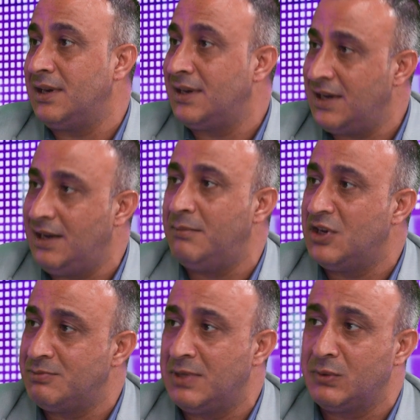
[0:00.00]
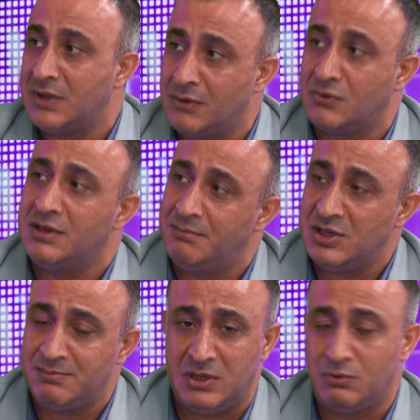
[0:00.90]
real management, without good
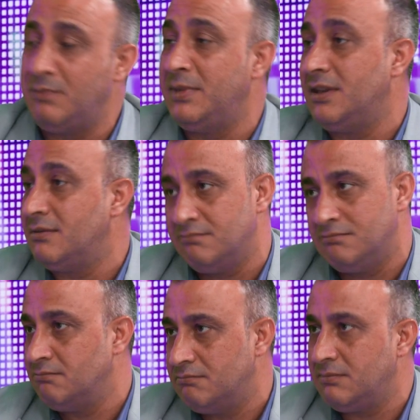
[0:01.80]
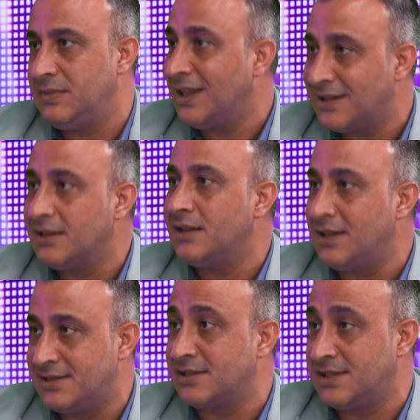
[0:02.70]
management, will be not
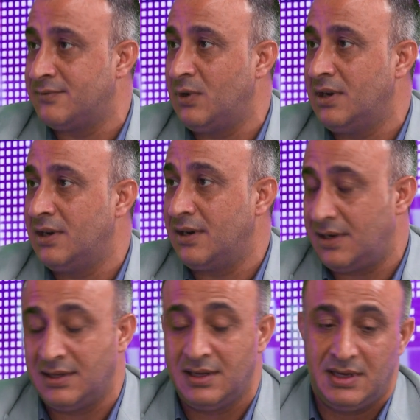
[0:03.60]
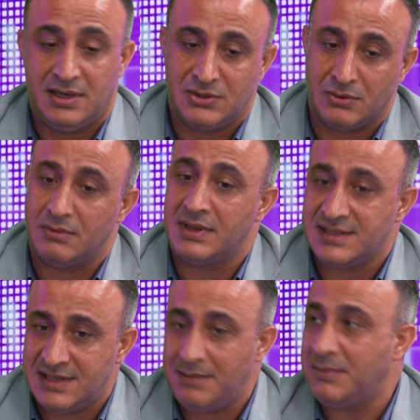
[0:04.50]
that successful, right? So the
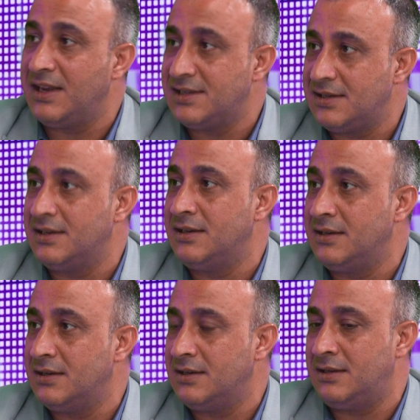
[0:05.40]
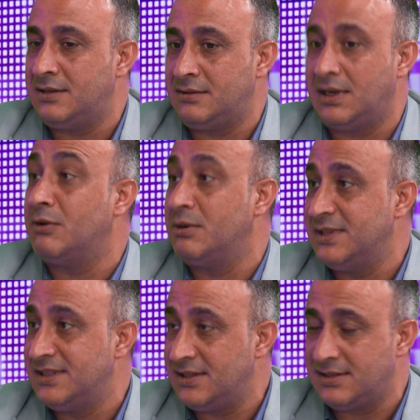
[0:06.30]
same case here in our
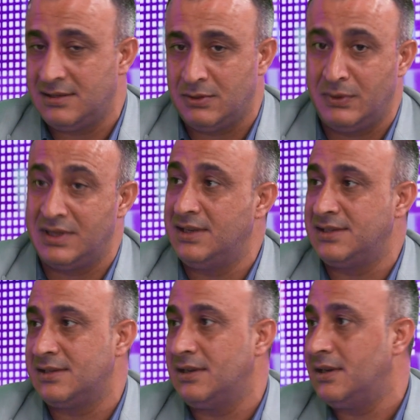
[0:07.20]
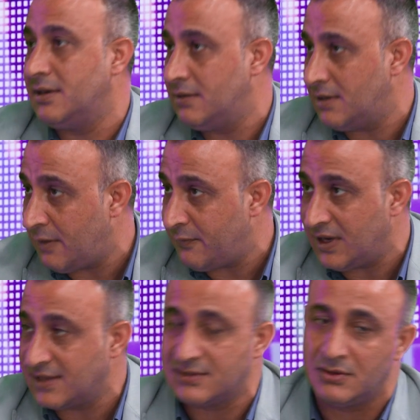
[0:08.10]
business, whether it's
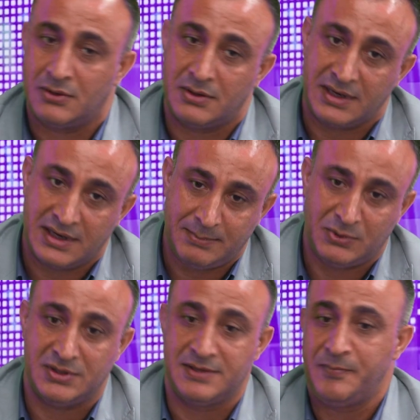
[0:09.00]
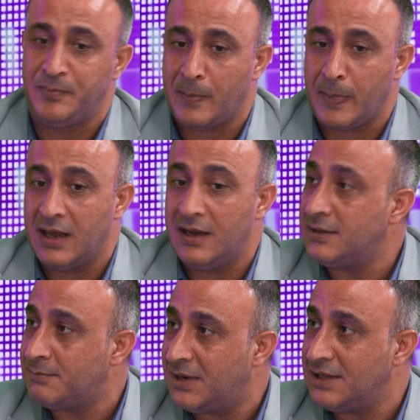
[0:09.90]
FX or cryptos,
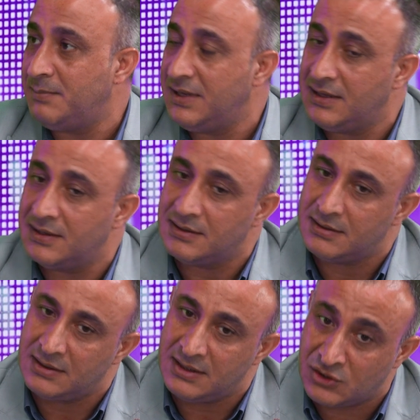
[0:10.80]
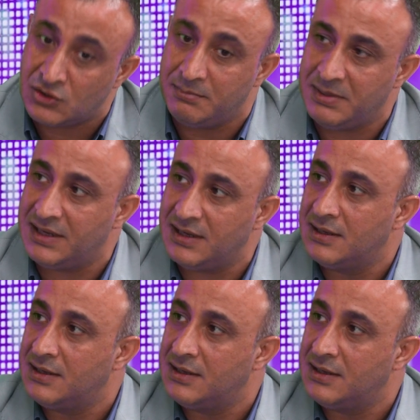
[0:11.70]
it should be